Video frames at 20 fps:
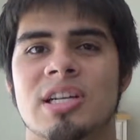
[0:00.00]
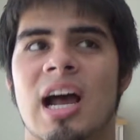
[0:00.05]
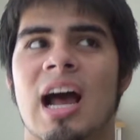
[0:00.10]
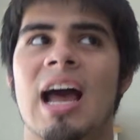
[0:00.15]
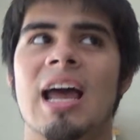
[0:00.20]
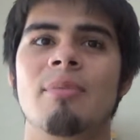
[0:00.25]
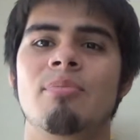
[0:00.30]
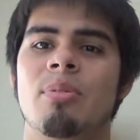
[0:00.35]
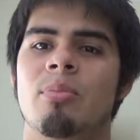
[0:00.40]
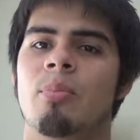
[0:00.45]

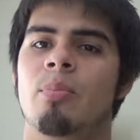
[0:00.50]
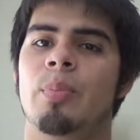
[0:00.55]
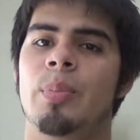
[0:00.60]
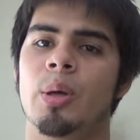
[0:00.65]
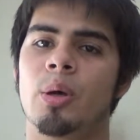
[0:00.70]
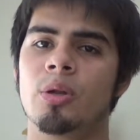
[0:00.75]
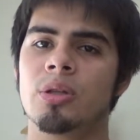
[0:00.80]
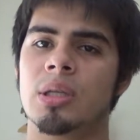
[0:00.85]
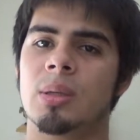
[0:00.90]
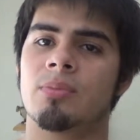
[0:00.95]
hype and
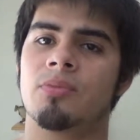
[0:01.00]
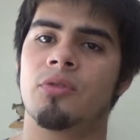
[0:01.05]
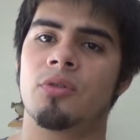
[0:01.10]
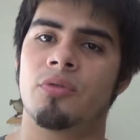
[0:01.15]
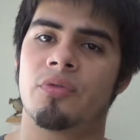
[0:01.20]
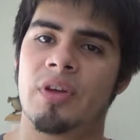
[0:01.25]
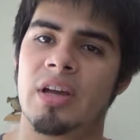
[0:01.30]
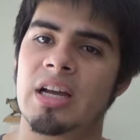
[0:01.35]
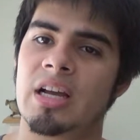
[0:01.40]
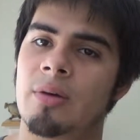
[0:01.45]
build up for
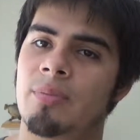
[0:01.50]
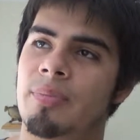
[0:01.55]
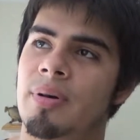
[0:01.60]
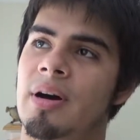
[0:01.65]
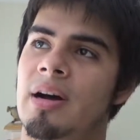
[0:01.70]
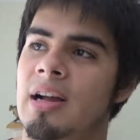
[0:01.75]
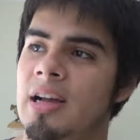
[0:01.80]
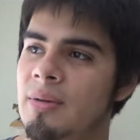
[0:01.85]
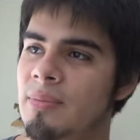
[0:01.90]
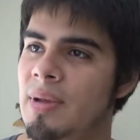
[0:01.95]

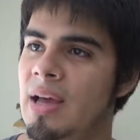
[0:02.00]
Vegapunk,